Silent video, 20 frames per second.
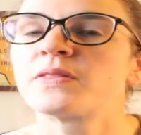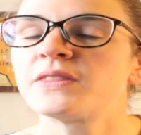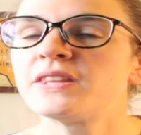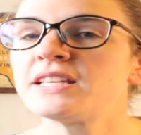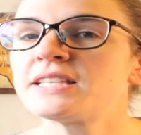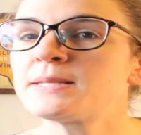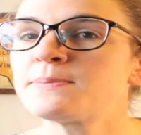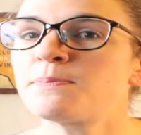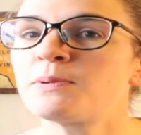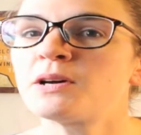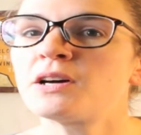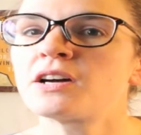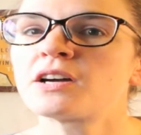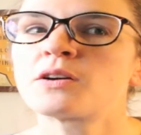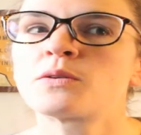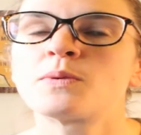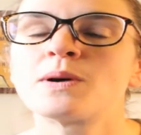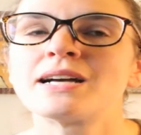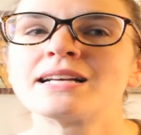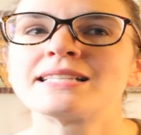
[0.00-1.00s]
This
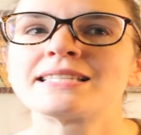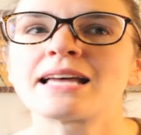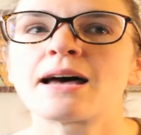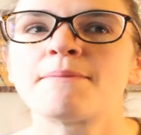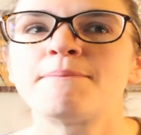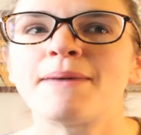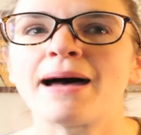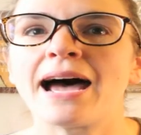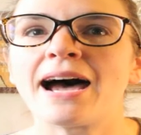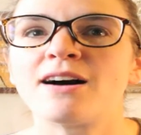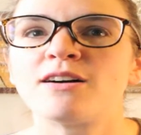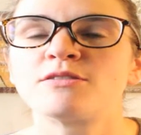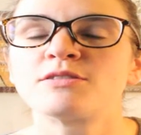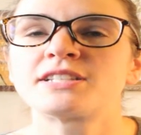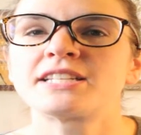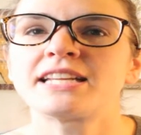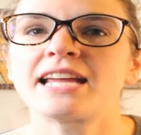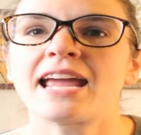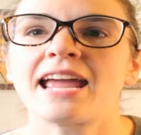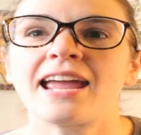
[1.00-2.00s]
book was
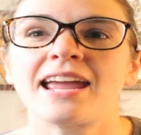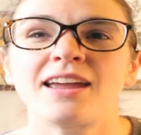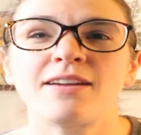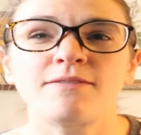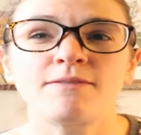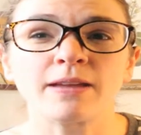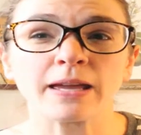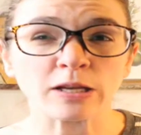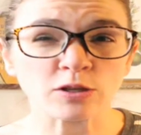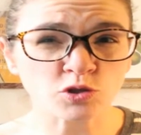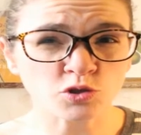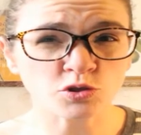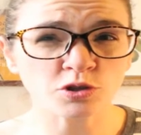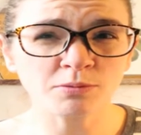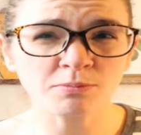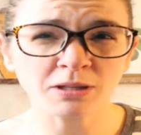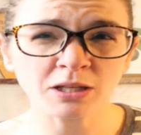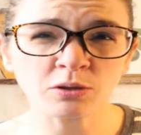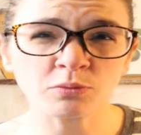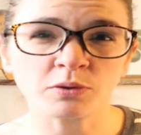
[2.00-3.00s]
about a
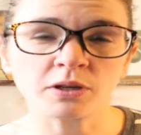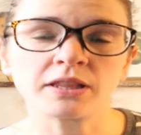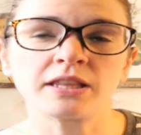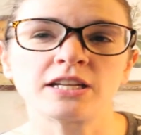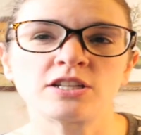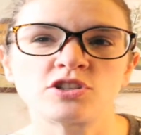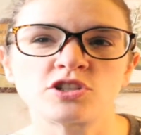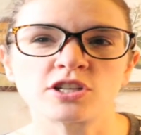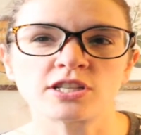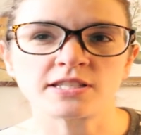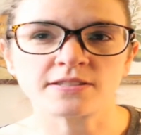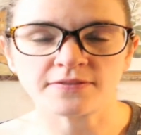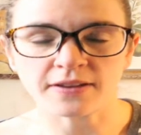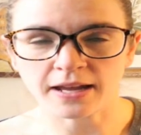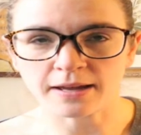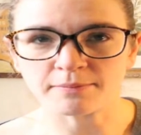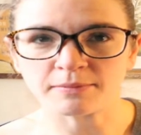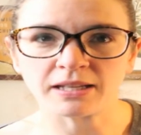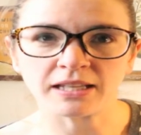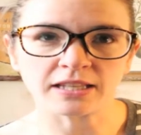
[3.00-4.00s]
extremely religious
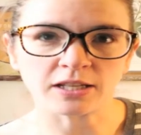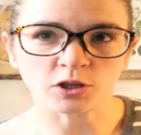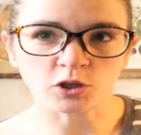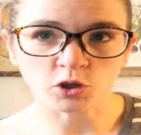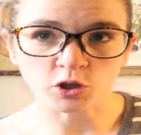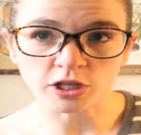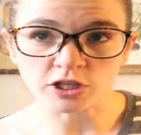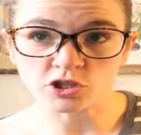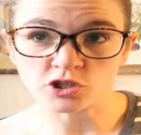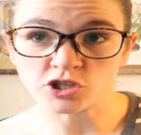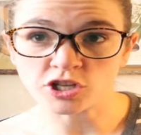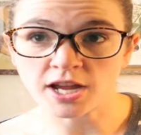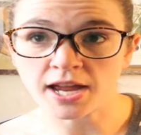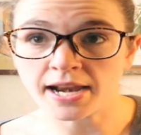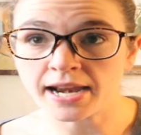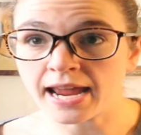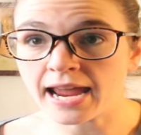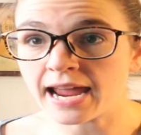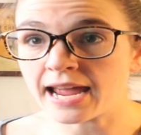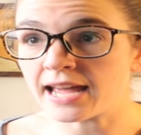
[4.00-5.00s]
family. They're Christian,
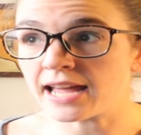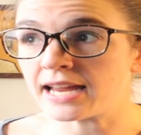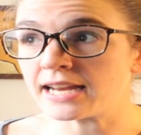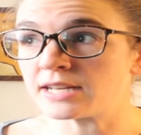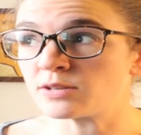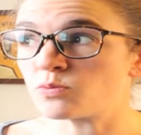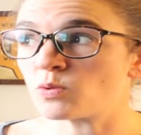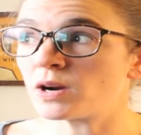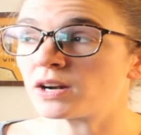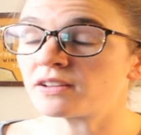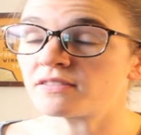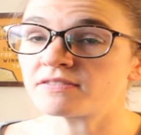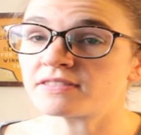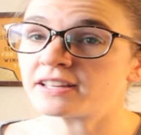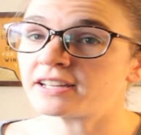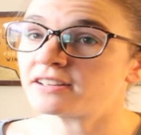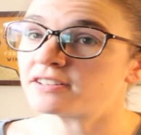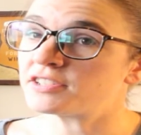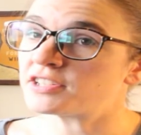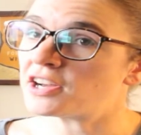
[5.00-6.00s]
and one of
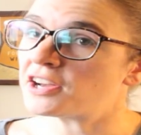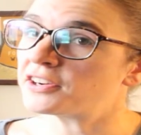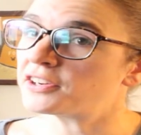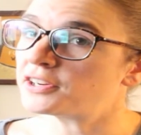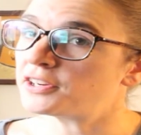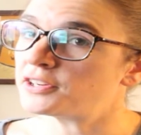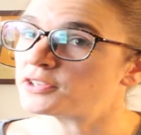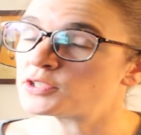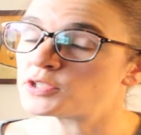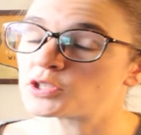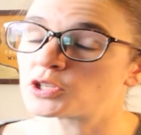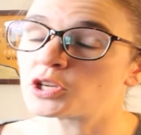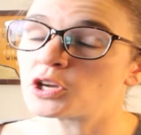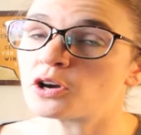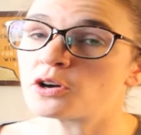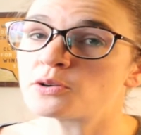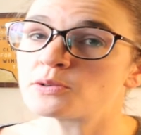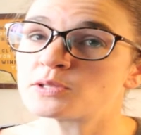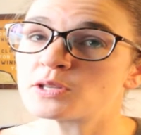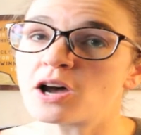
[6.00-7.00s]
their daughters
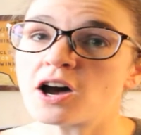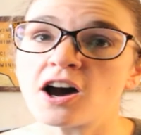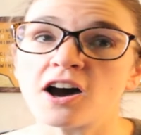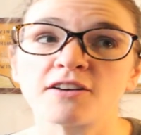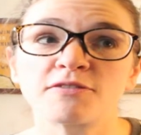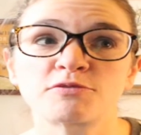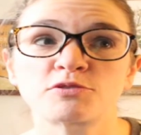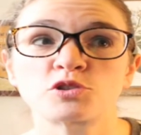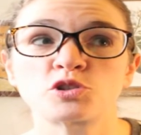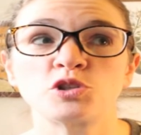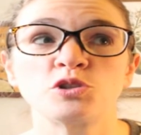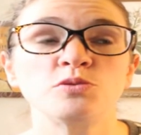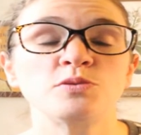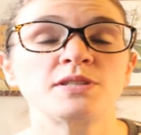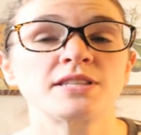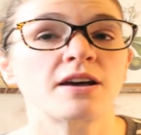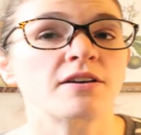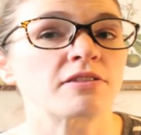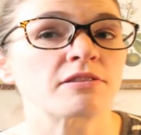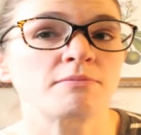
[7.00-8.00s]
goes off to
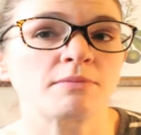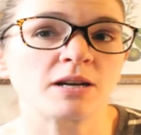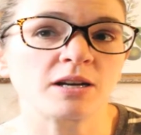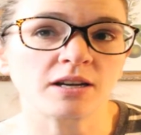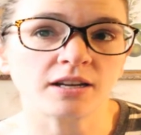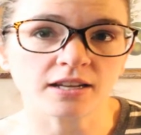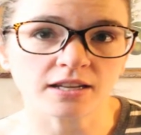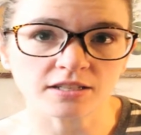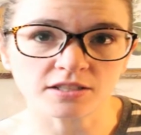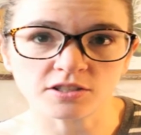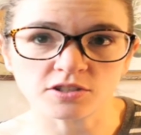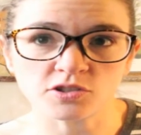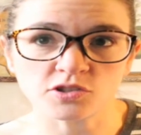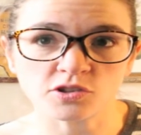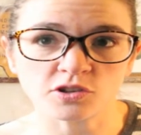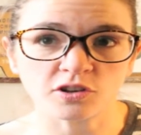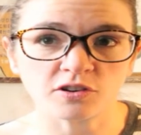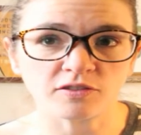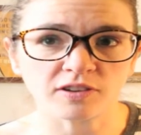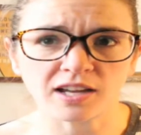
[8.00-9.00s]
South America to
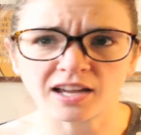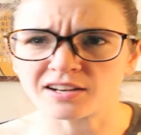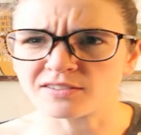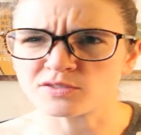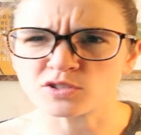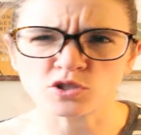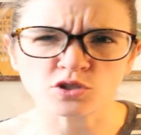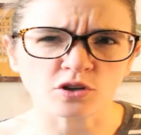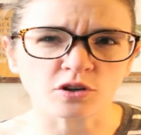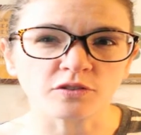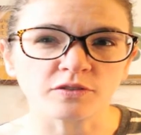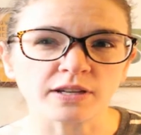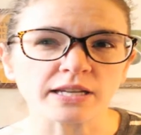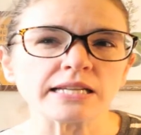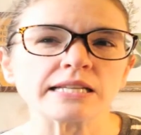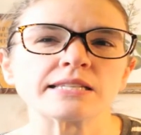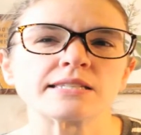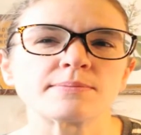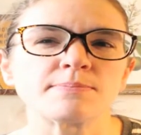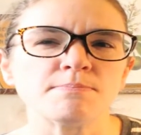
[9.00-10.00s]
serve a kind of
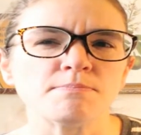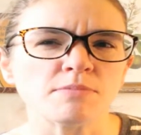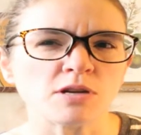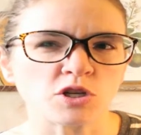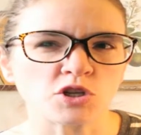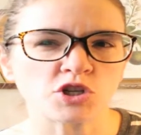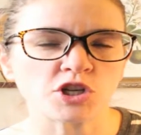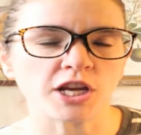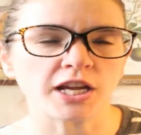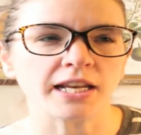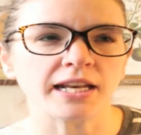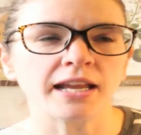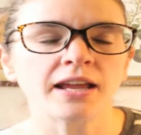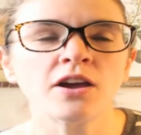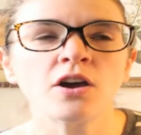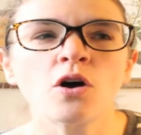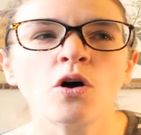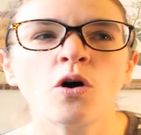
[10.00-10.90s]
service mission.